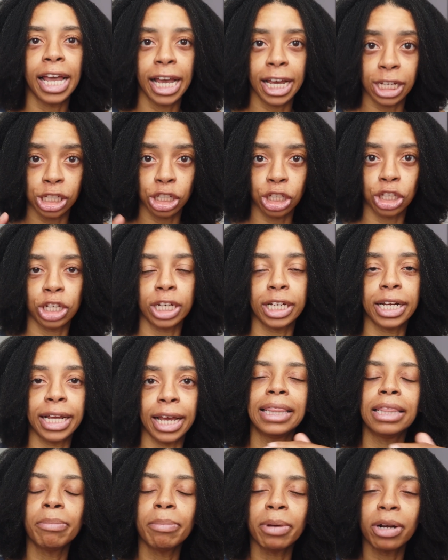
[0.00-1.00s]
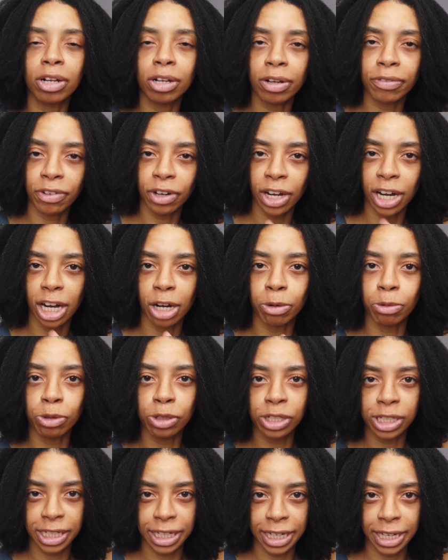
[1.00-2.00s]
It's a good in the middle of your hair
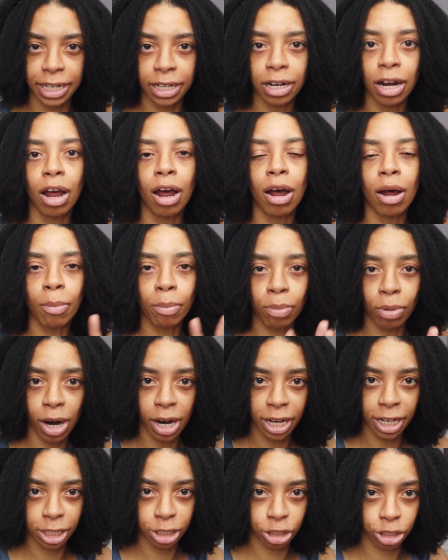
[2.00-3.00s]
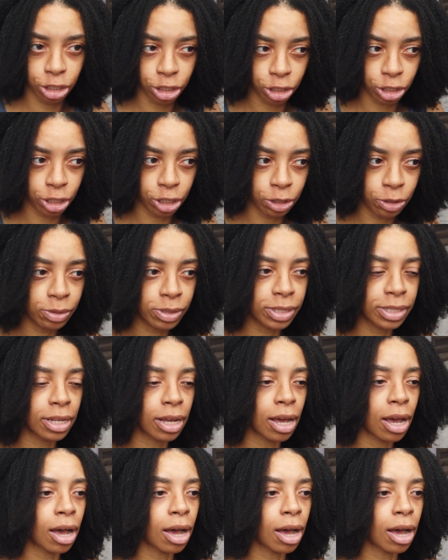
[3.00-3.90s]
routine product to use.